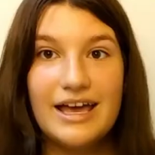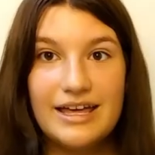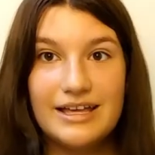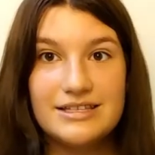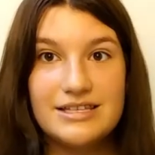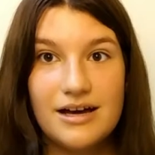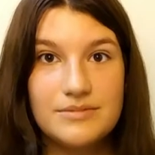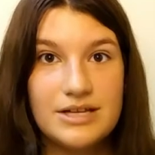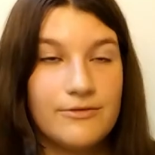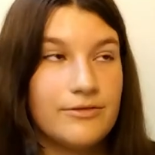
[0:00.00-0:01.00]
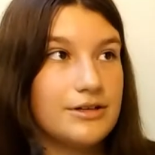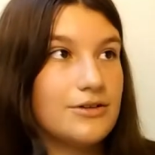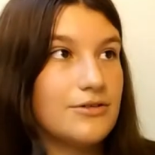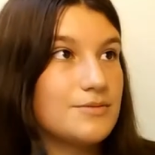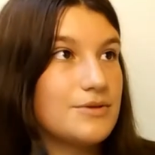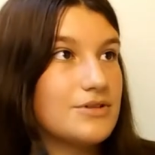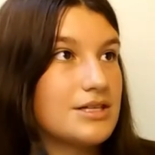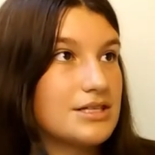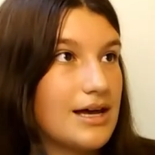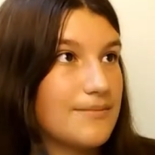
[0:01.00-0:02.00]
And I'm definitely going to be using
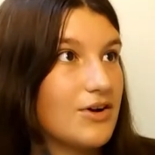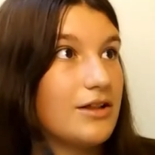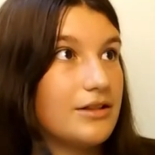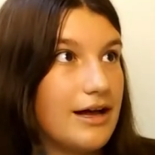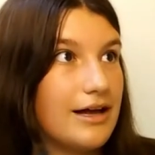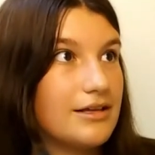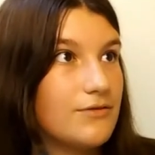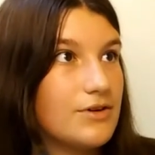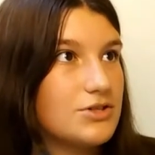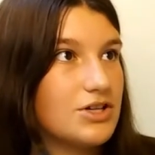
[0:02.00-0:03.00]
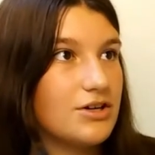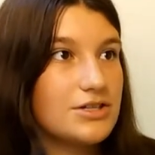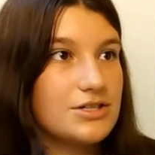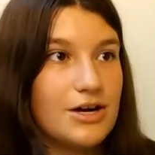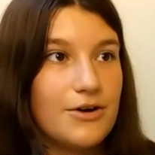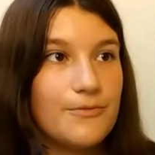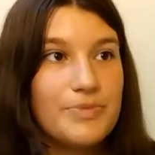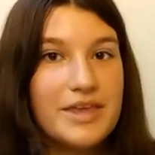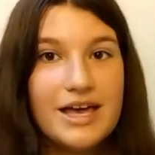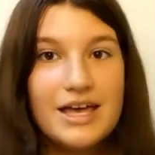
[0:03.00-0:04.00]
this camera a lot in the future. So
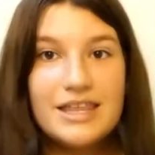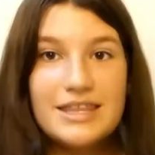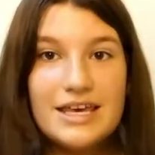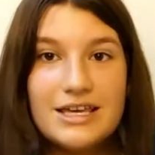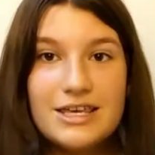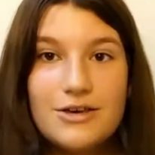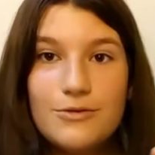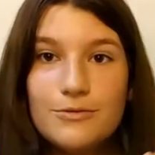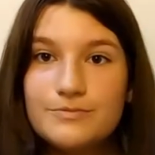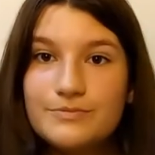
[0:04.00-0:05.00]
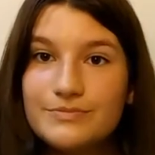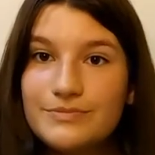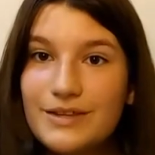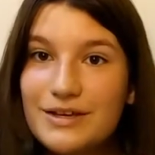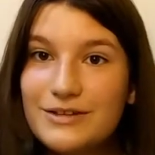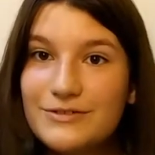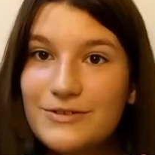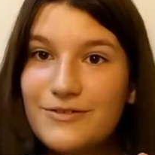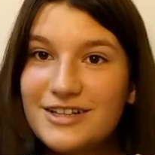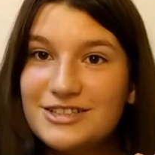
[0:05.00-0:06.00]
thank you
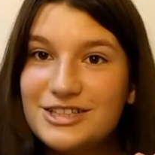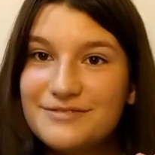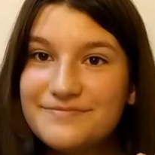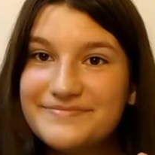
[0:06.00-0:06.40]
for watching.